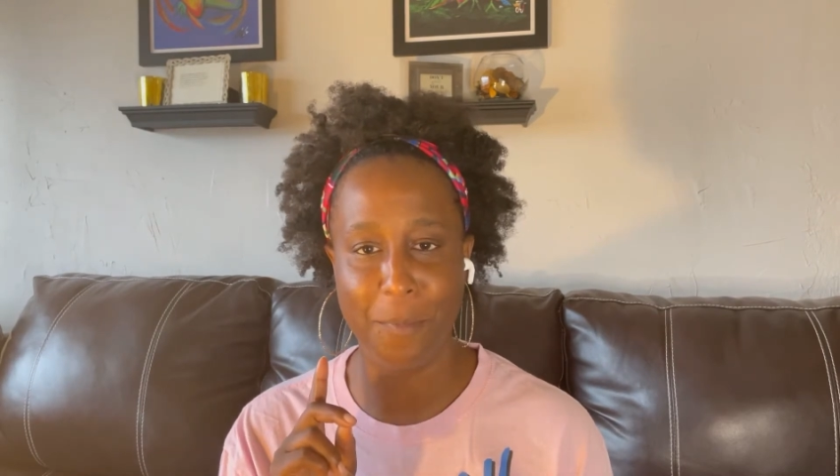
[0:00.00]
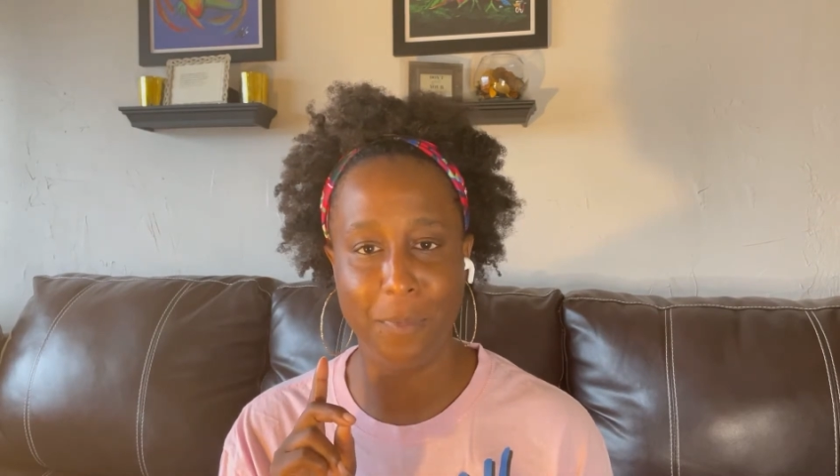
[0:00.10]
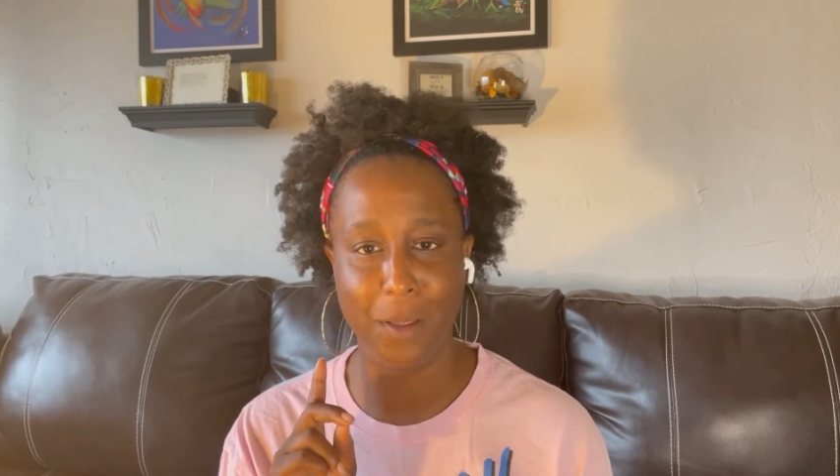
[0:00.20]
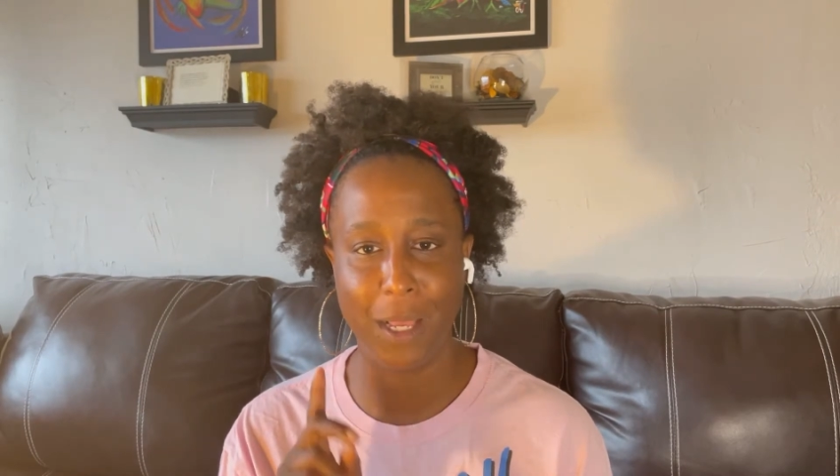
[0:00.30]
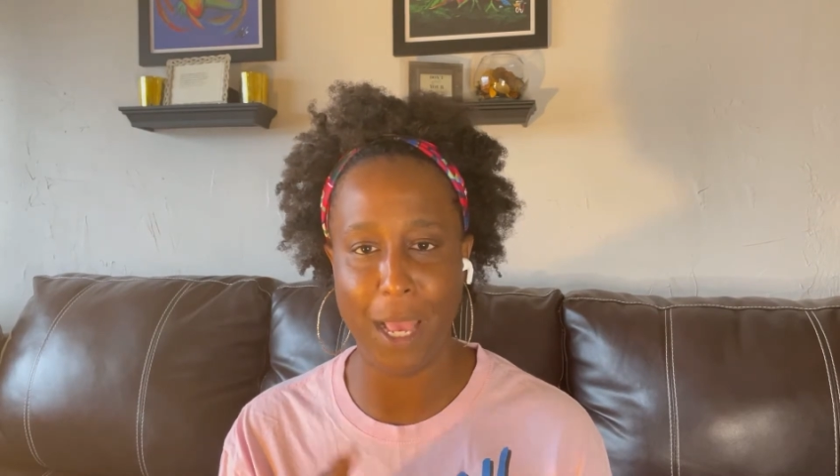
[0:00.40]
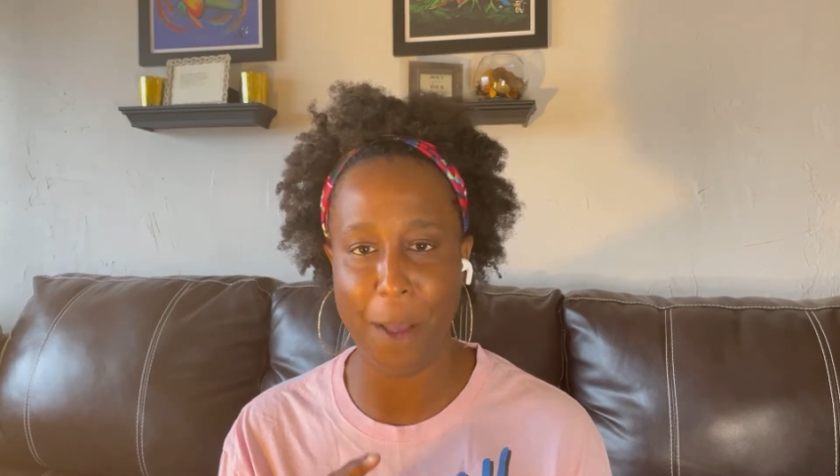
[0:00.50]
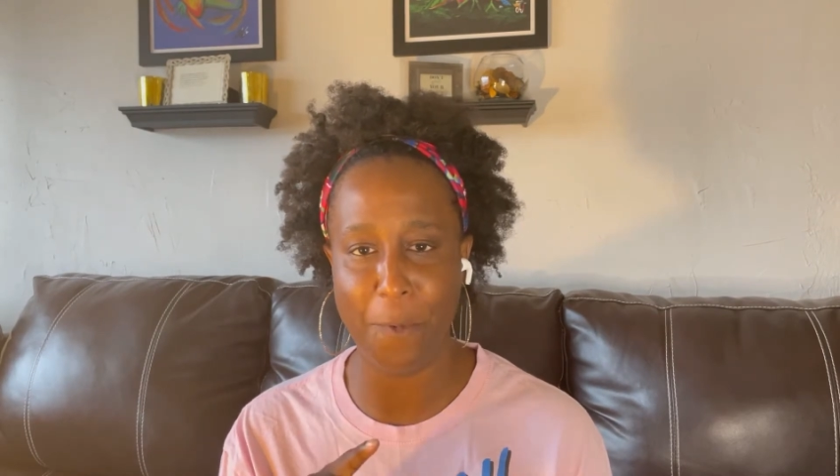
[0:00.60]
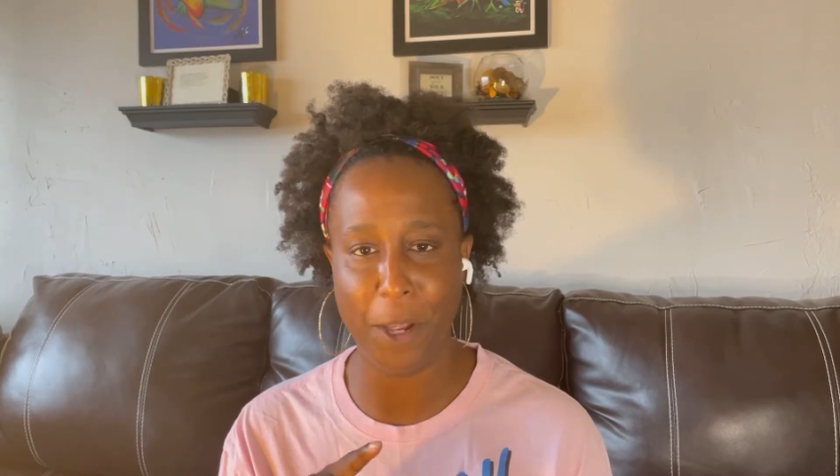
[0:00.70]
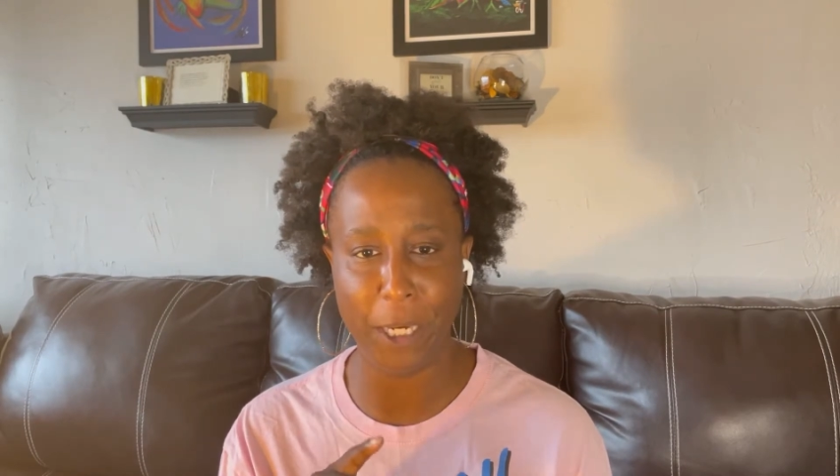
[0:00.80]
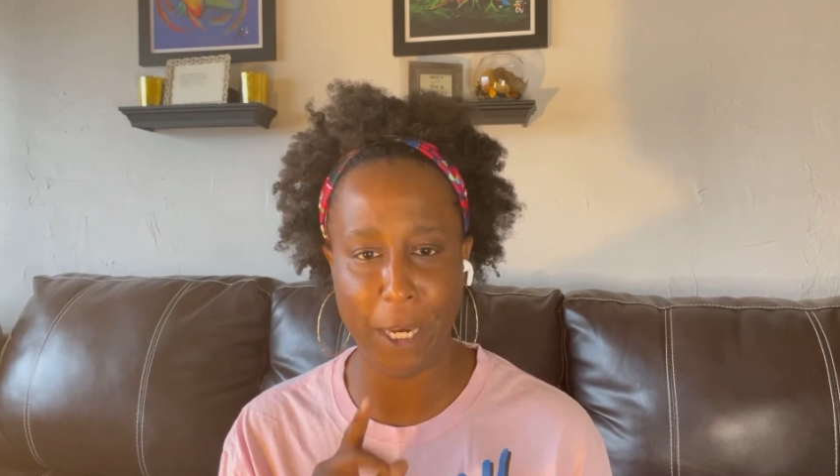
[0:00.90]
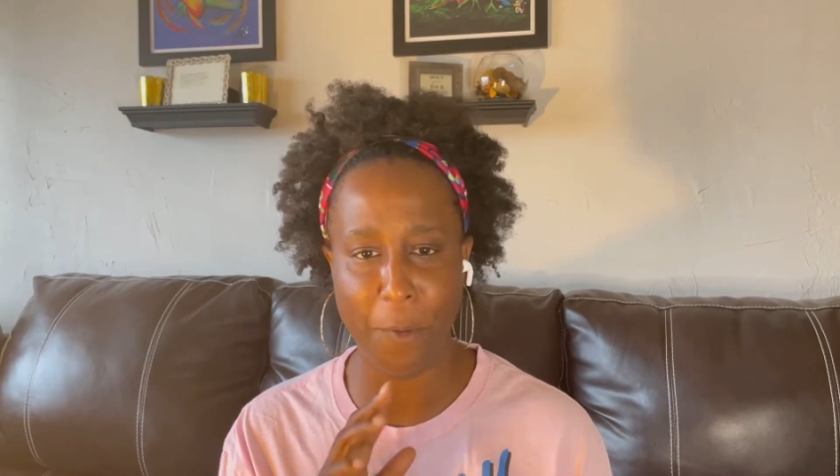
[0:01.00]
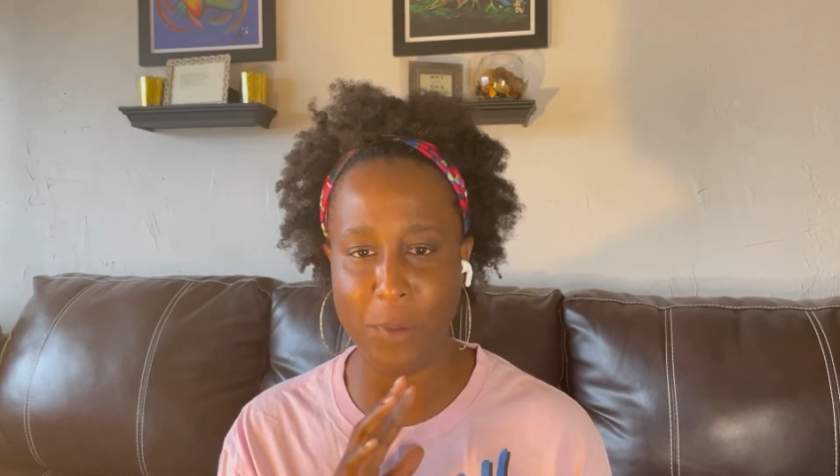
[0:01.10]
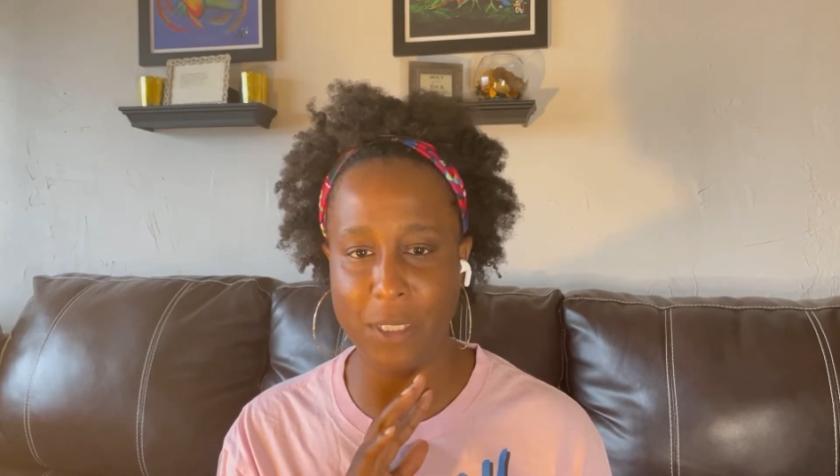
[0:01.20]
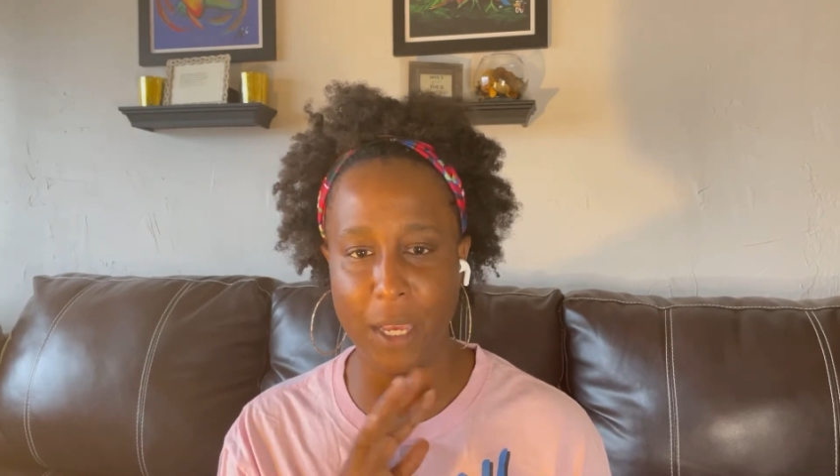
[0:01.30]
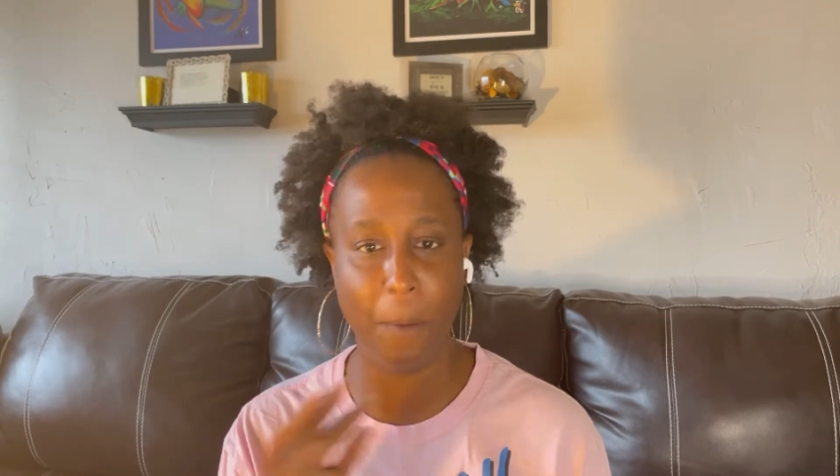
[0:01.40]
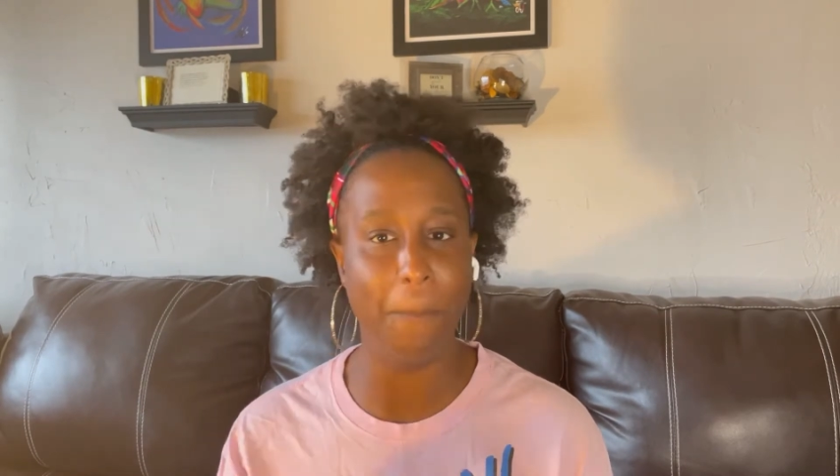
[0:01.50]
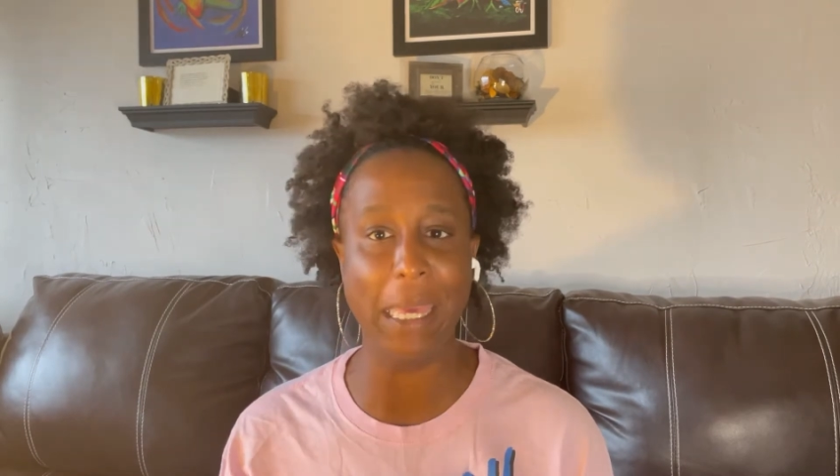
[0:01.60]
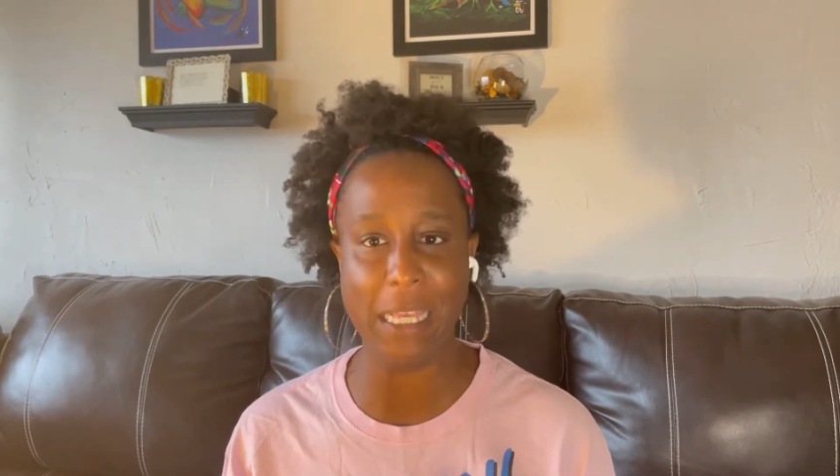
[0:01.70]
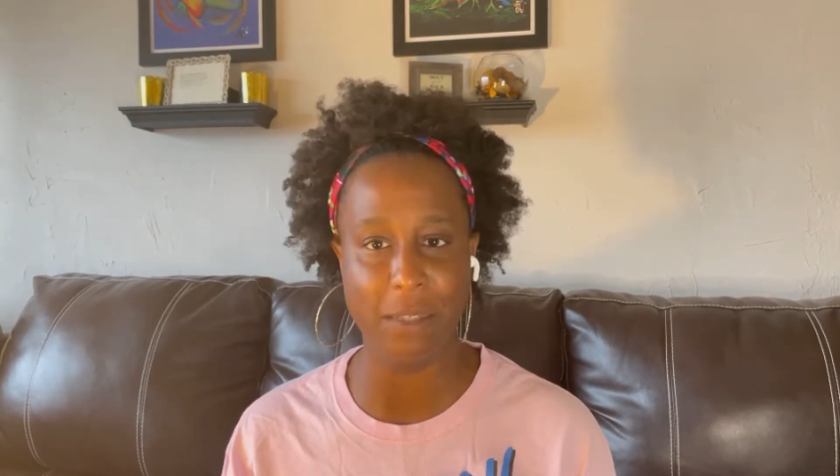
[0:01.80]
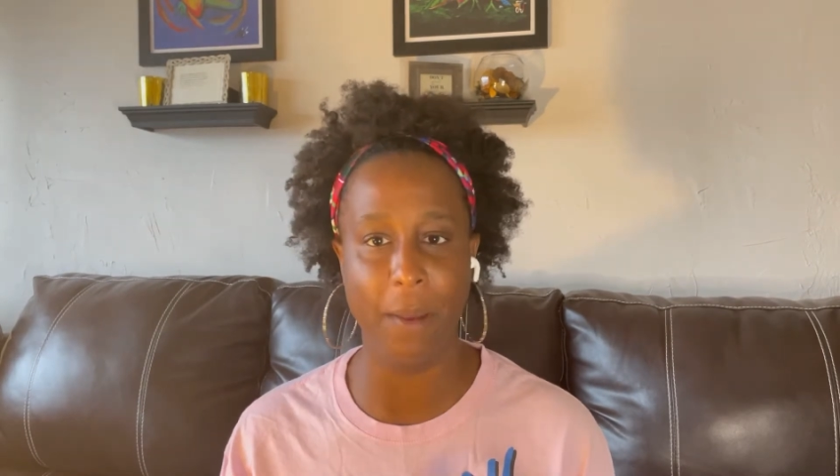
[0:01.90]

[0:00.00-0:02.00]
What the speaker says: got one, and I was like amazed by it.